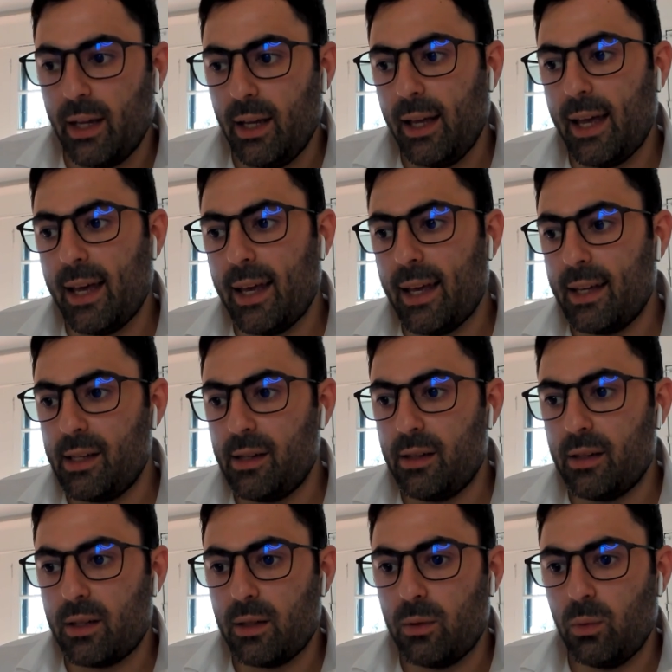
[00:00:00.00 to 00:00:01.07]

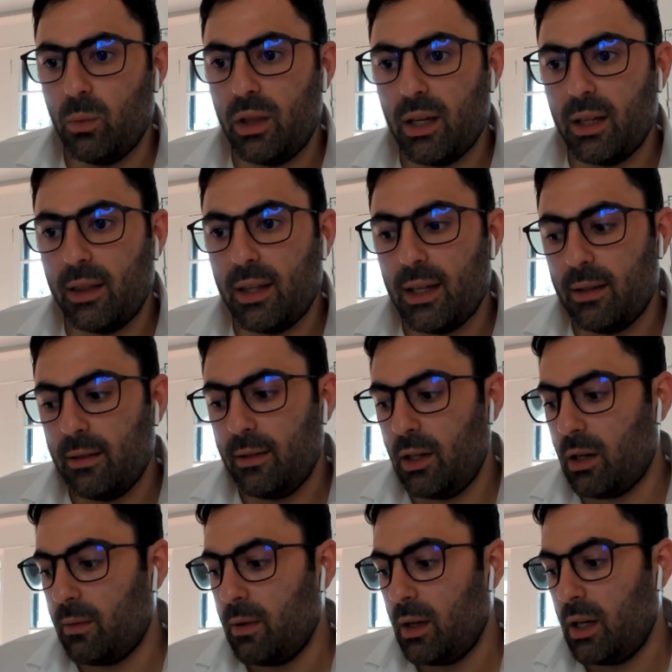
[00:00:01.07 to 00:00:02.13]
And we think that,
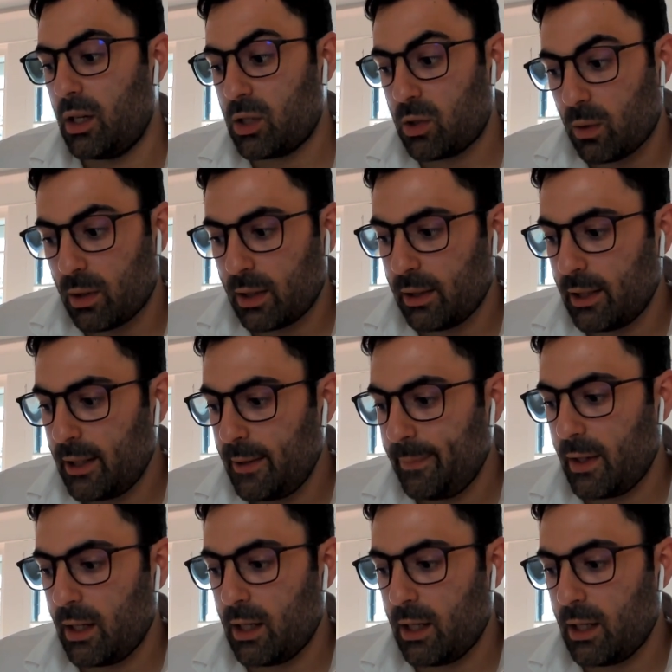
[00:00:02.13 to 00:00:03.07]
historically,